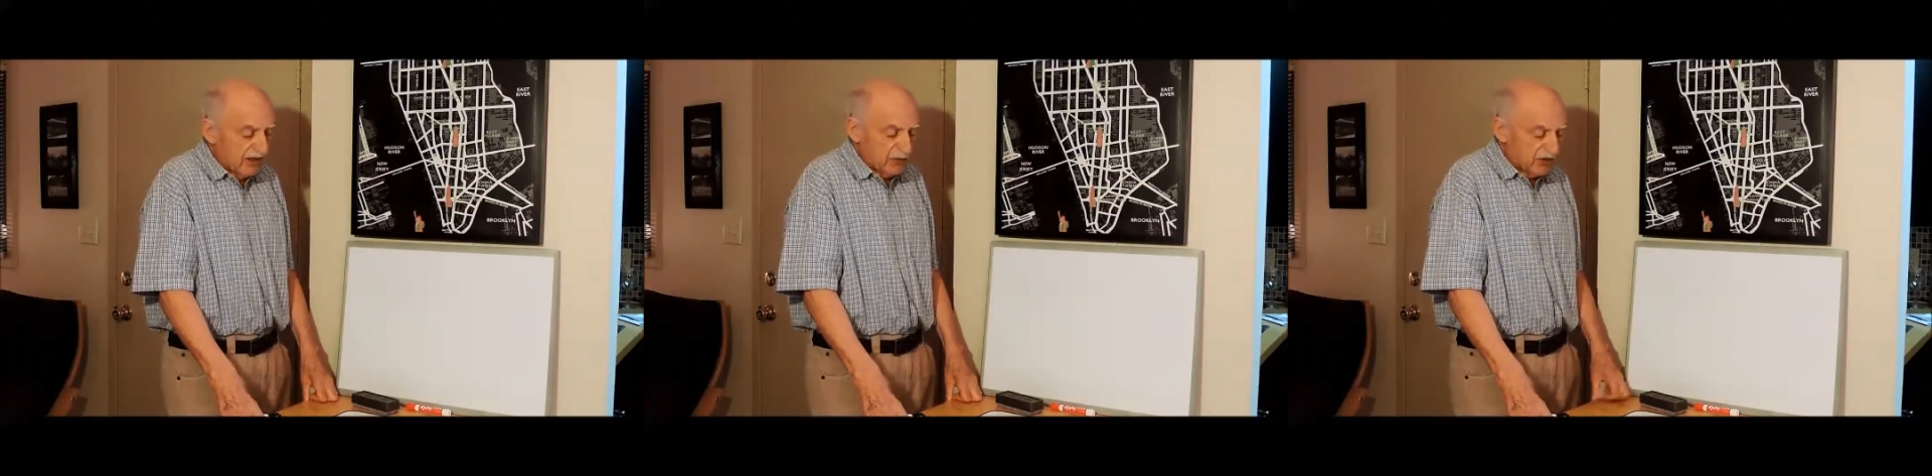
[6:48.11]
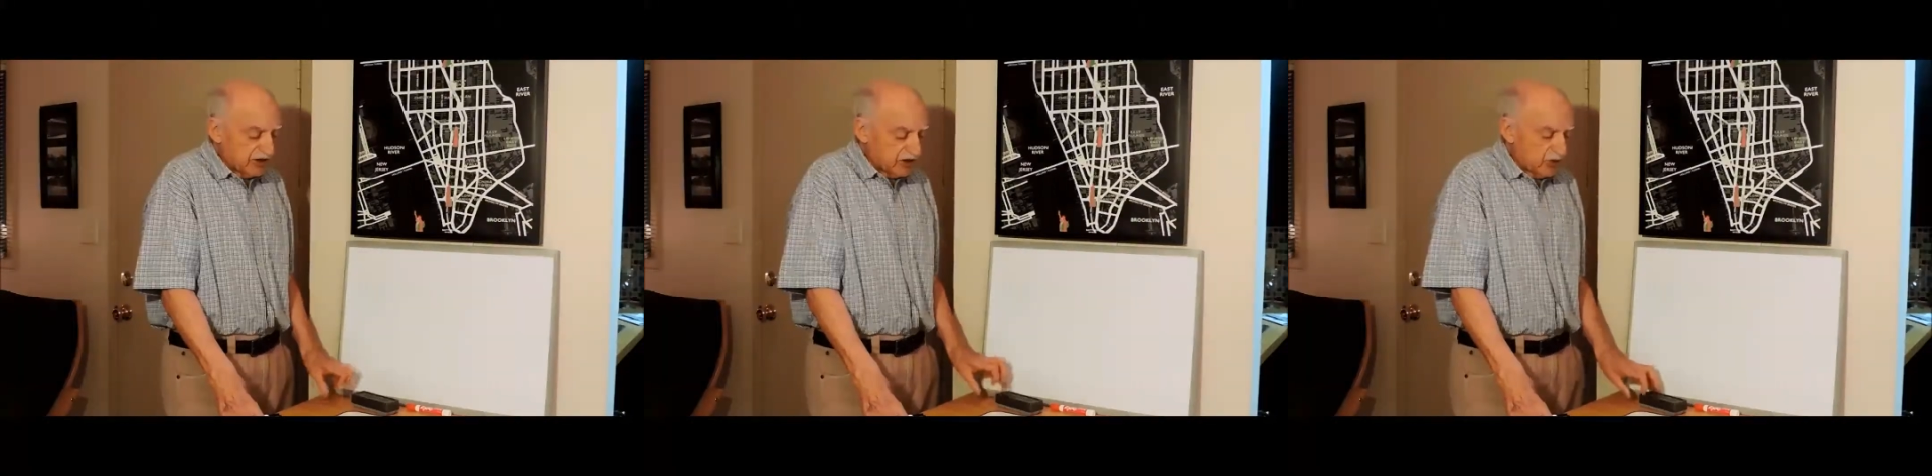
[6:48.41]

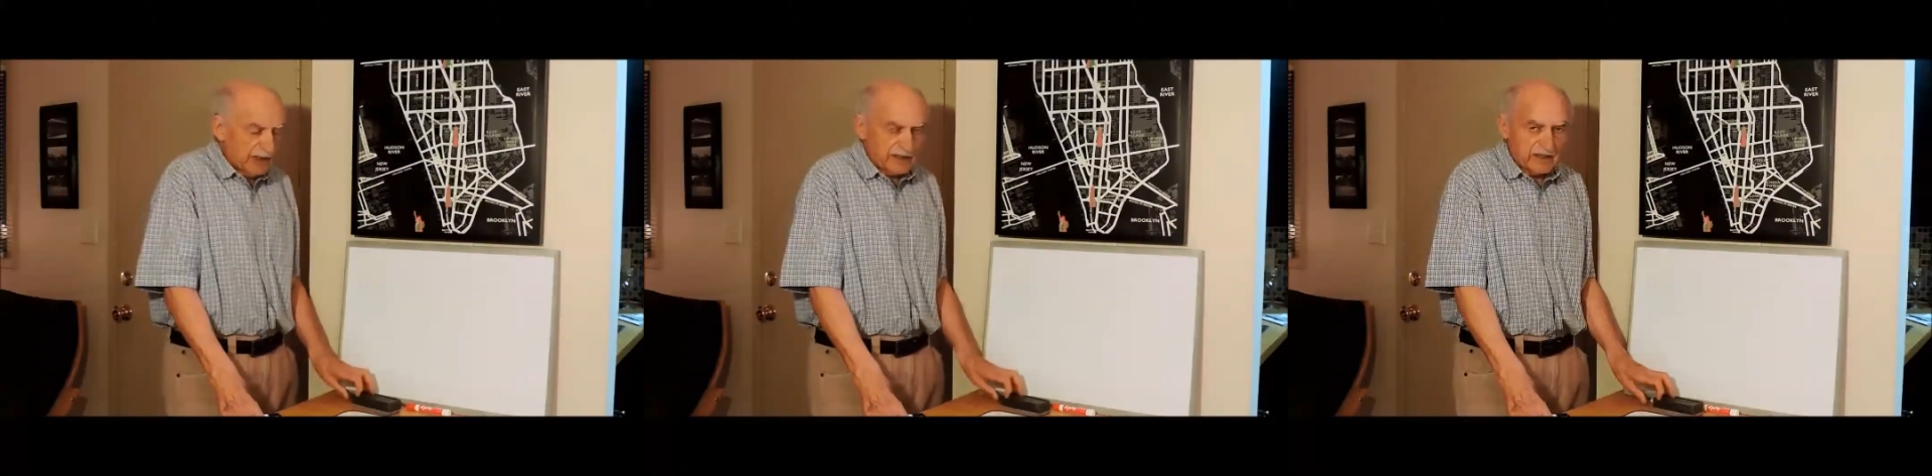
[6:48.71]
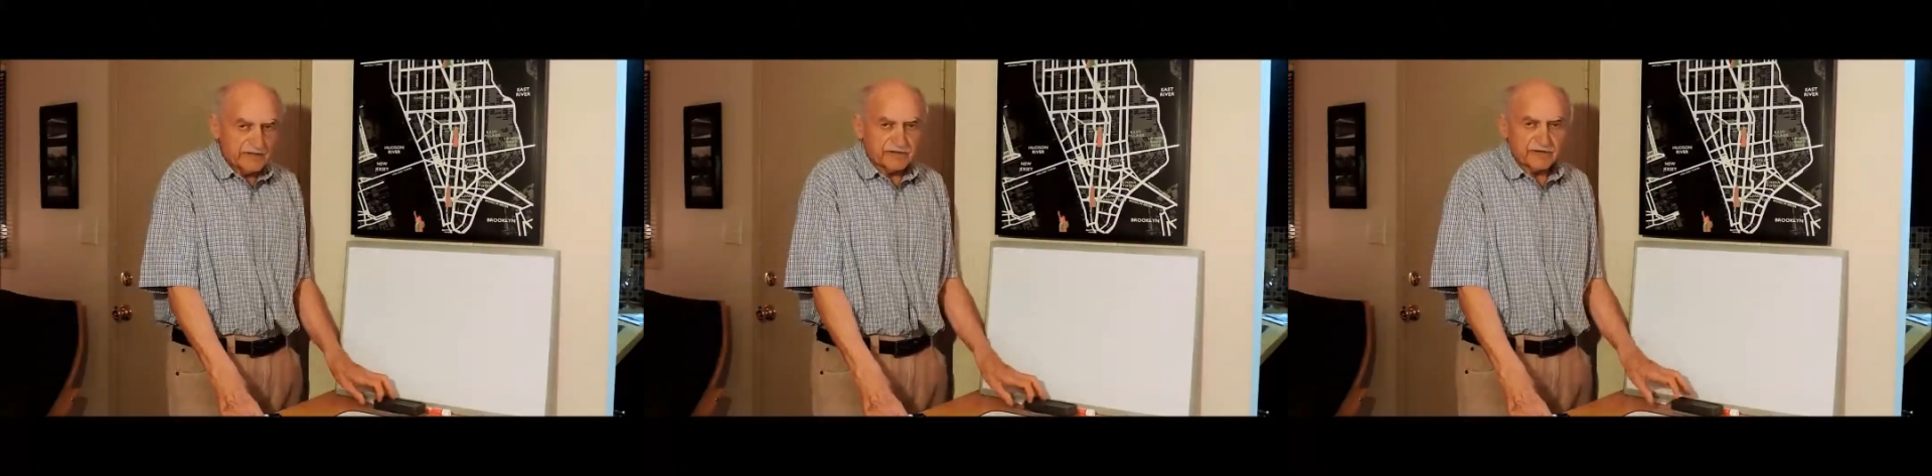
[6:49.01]
which is quite
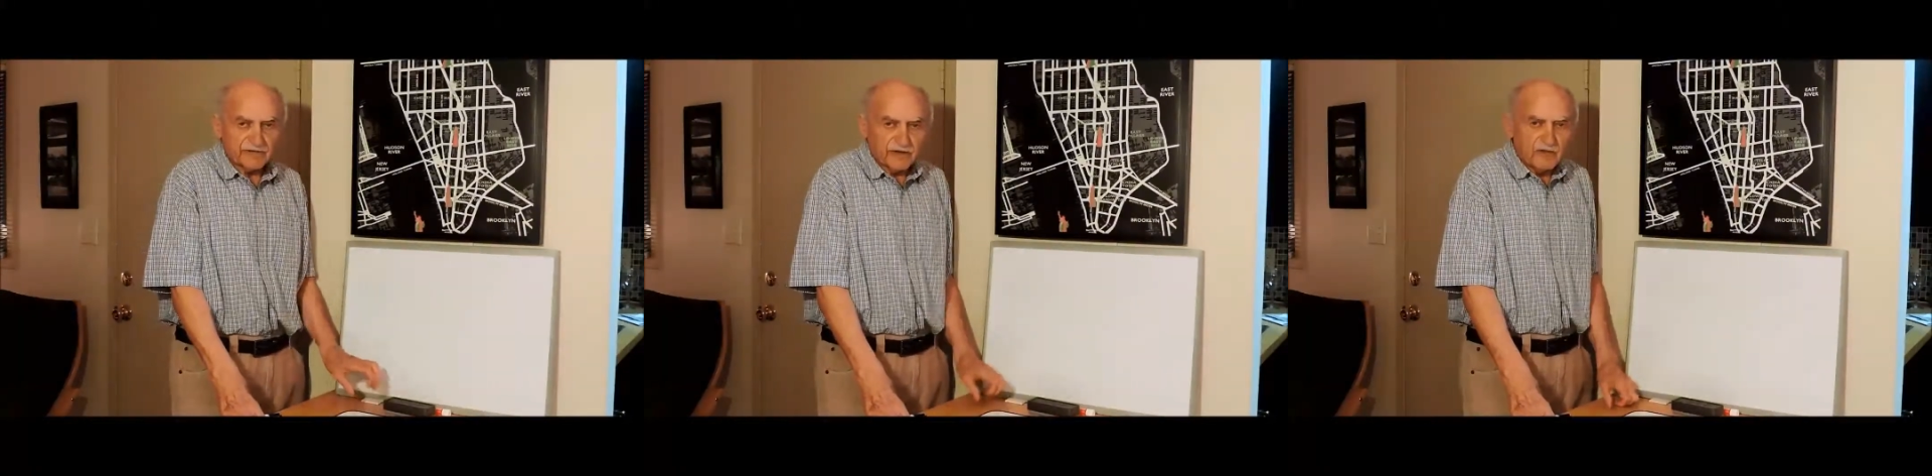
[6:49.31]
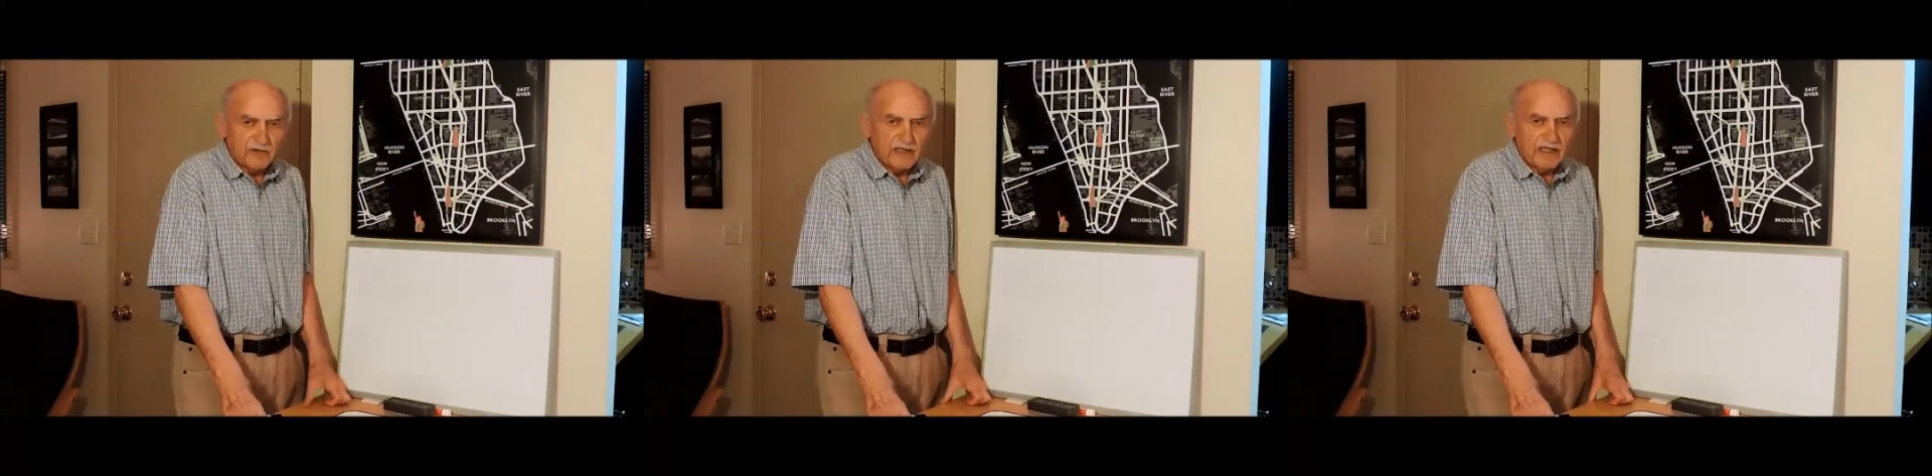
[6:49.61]
different
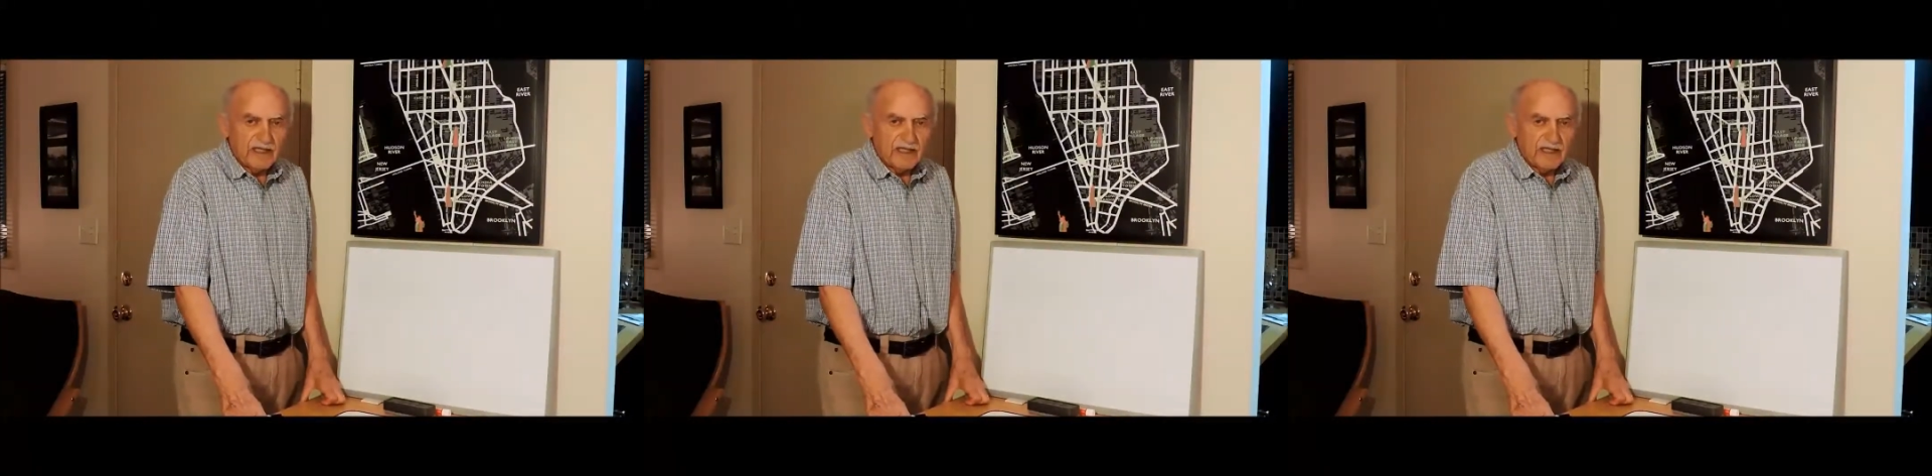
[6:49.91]
from